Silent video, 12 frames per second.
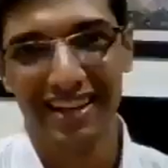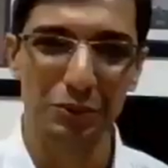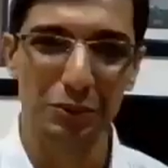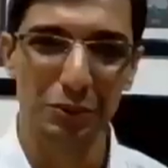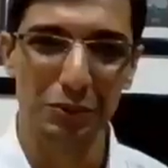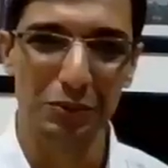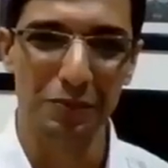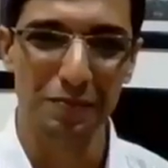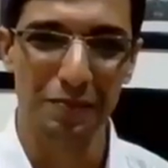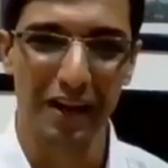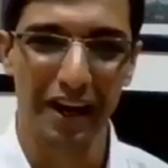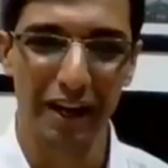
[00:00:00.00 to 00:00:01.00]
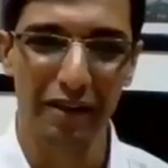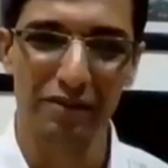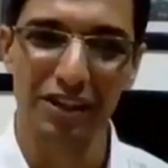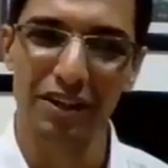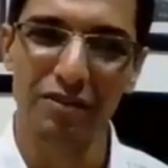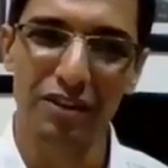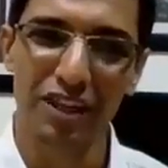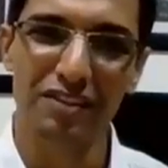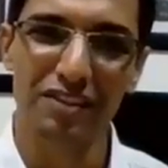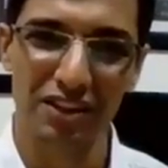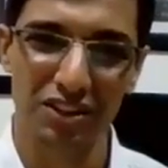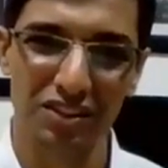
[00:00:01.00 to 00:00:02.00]
So I have the evening
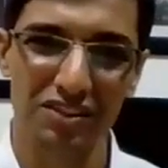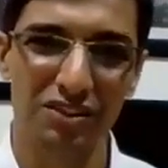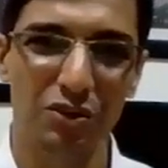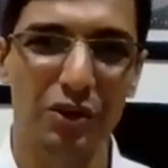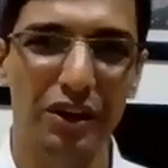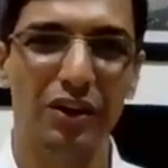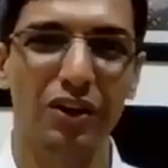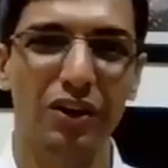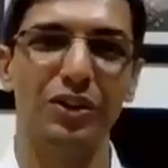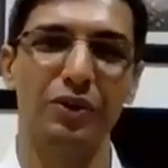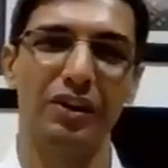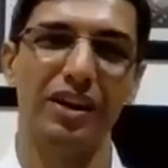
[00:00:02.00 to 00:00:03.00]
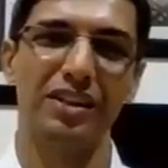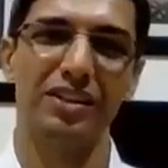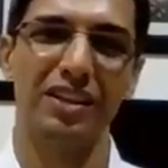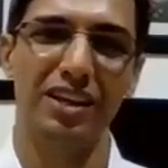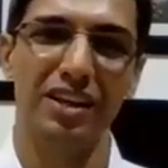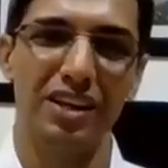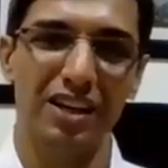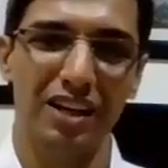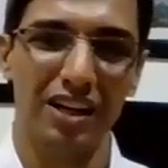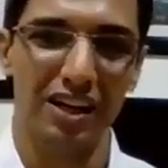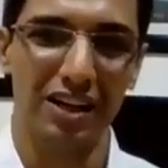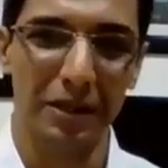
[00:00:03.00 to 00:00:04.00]
sessions going on Uran.
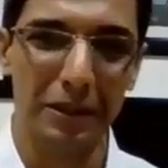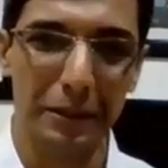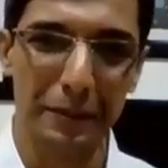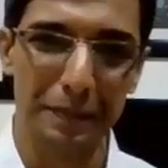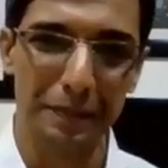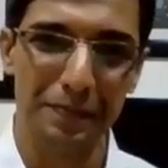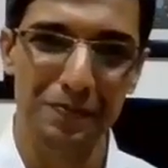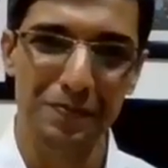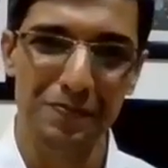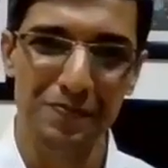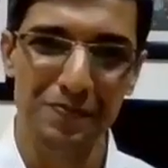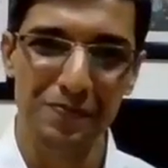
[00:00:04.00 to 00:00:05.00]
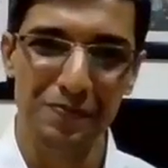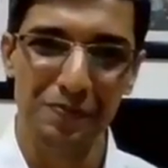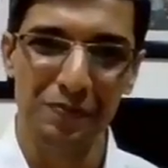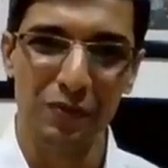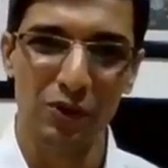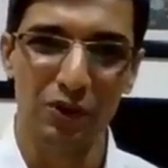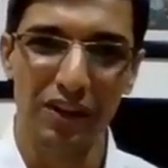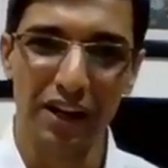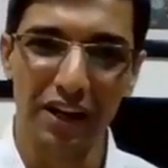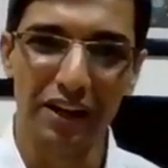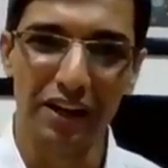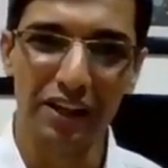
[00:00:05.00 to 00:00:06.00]
Um, so there
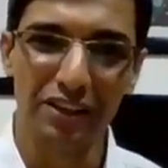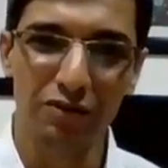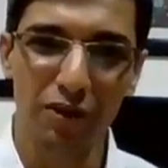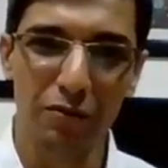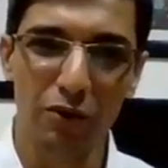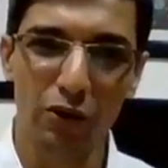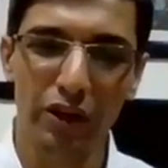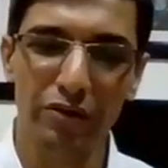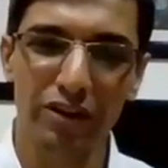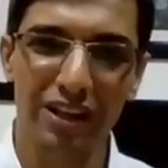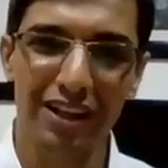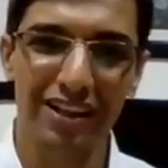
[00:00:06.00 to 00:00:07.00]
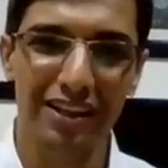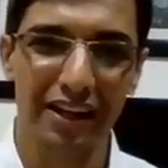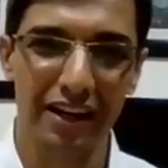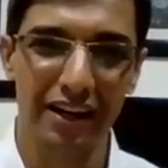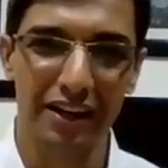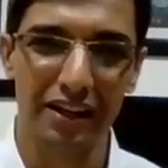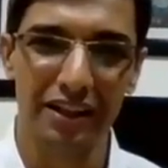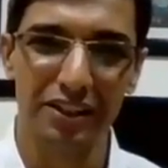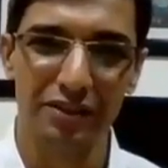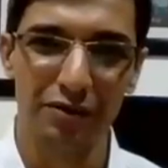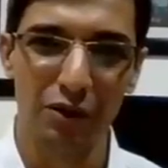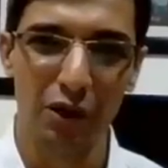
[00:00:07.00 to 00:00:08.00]
are kids from Louisville. There are
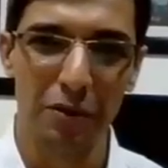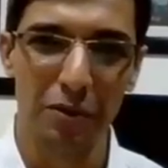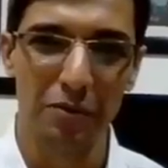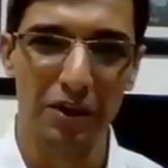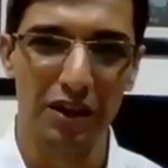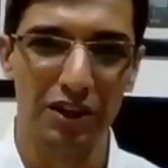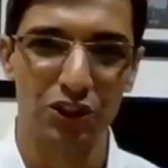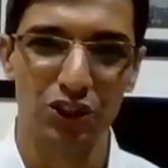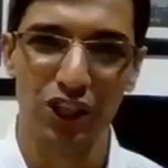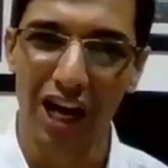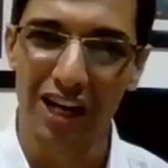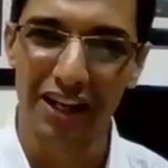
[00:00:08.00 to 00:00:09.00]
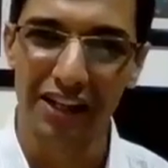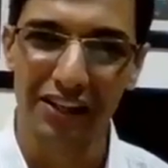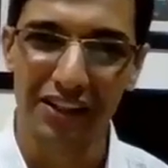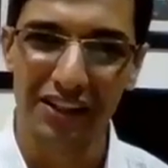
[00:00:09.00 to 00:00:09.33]
kids from Charlotte.